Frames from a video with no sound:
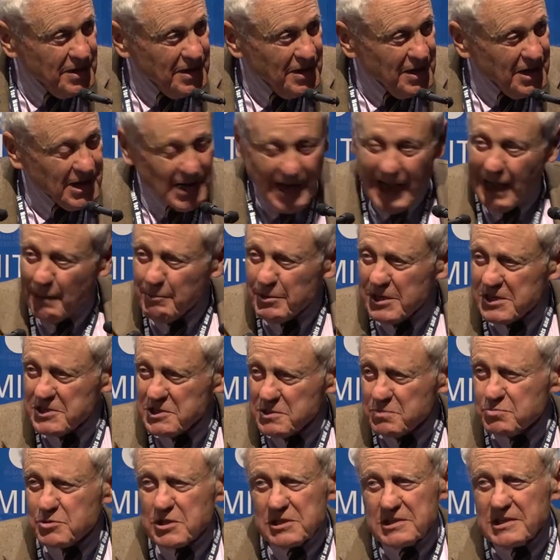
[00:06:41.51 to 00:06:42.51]

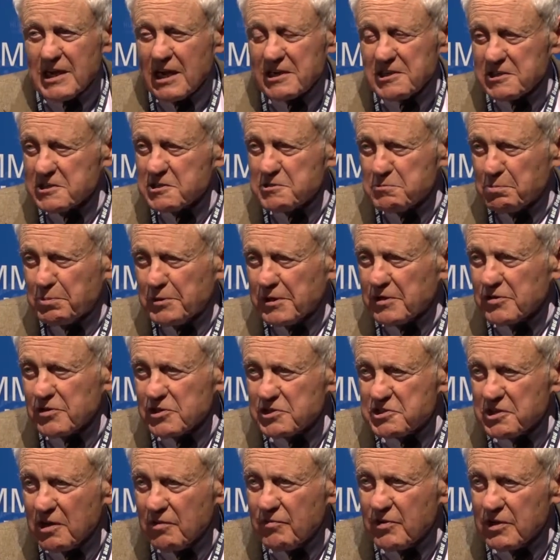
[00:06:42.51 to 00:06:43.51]
Communism did not disappear in the
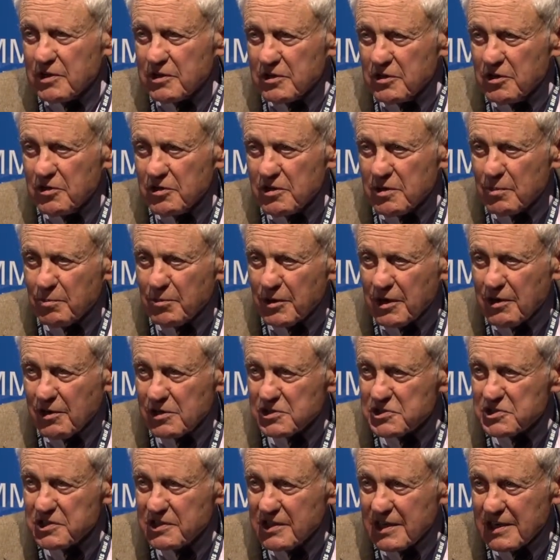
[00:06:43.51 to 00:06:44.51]
Soviet Union because
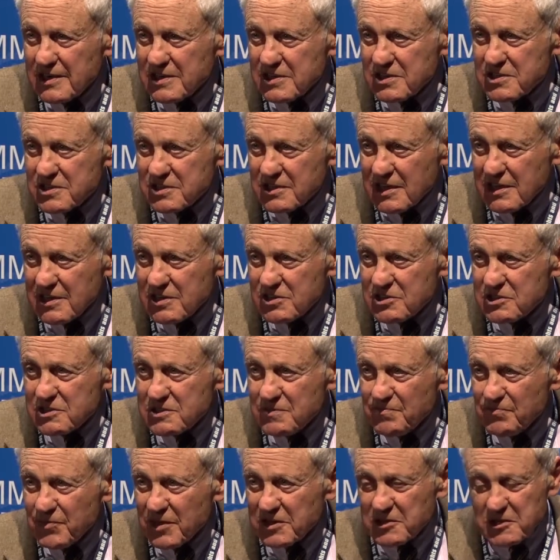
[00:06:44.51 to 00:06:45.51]
of the United States.
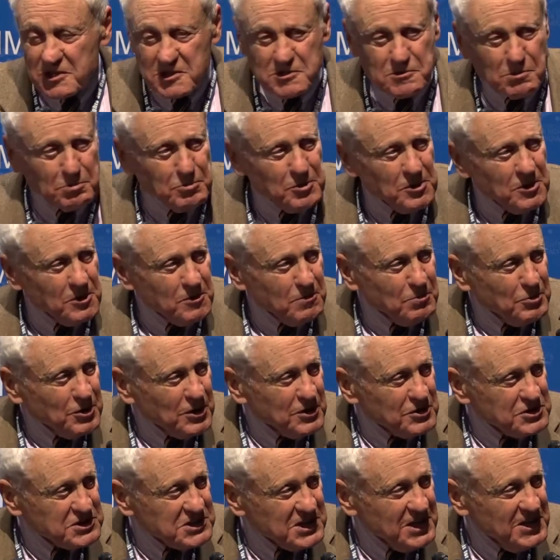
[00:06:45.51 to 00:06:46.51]
It disappeared
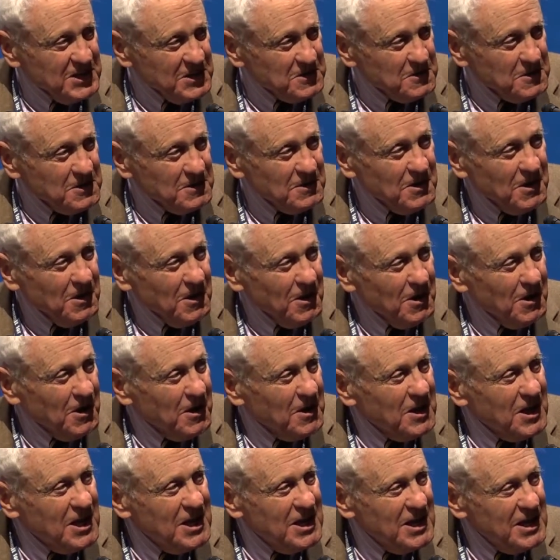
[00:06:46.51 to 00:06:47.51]
because it hit
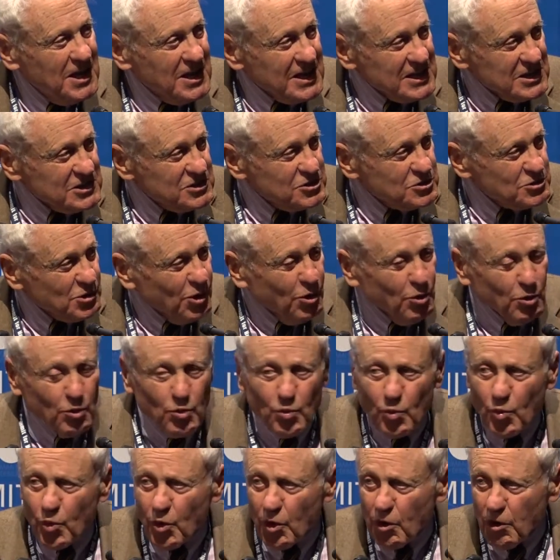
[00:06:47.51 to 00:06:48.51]
a stone
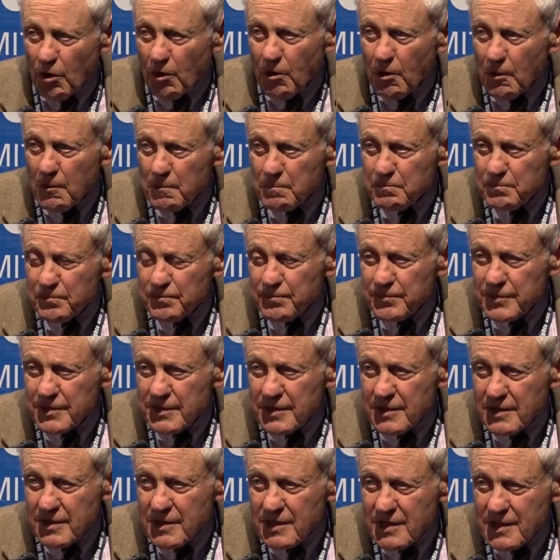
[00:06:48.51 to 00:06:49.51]
wall.
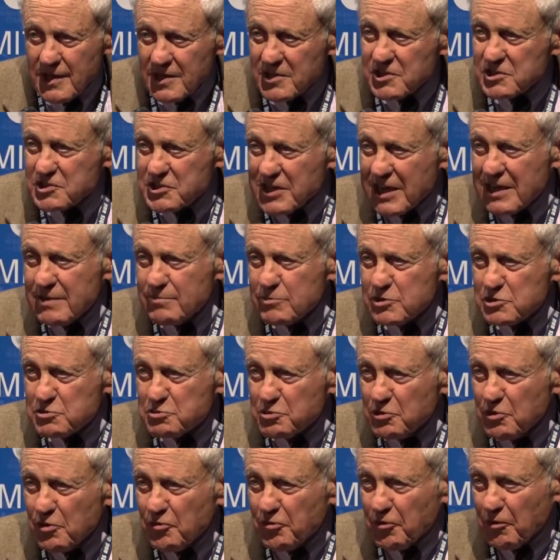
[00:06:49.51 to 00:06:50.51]
And the same is
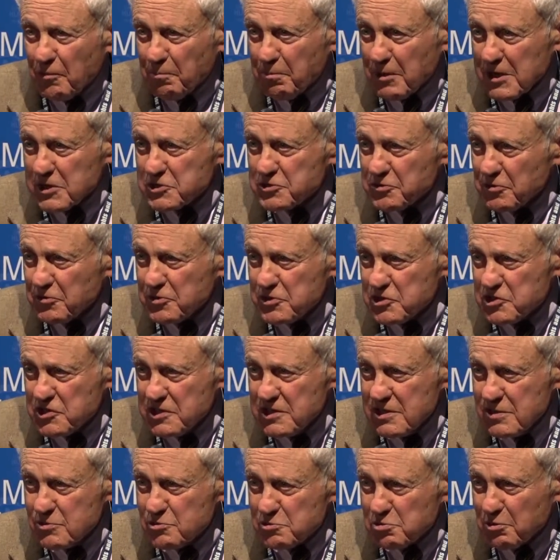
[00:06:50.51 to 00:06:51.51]
true for oppressive
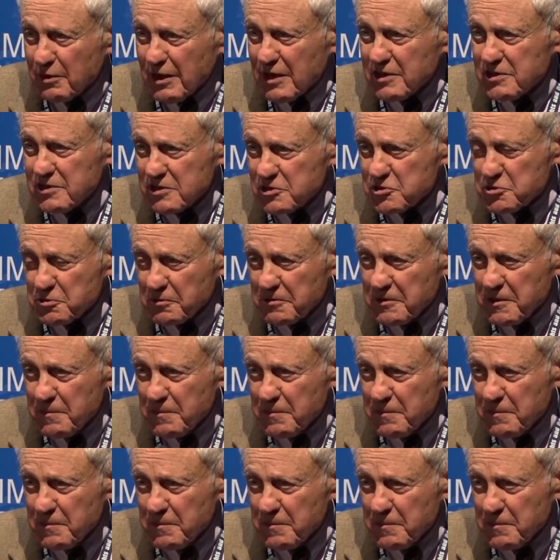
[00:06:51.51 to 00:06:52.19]
regimes throughout history.